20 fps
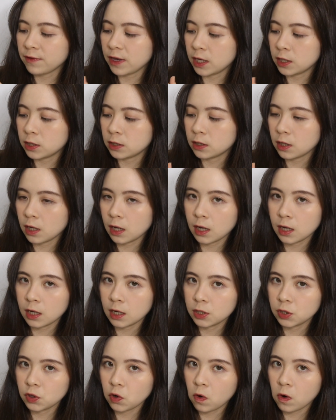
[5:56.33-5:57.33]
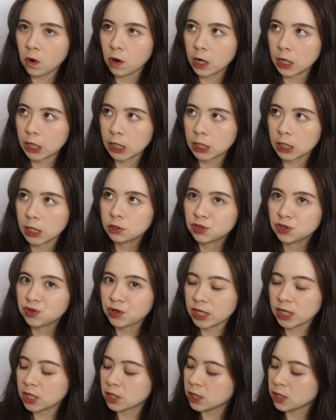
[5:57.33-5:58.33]
in your
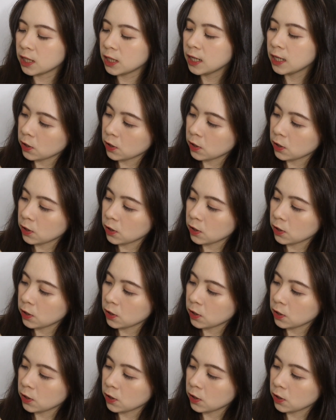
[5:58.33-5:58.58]
straightener.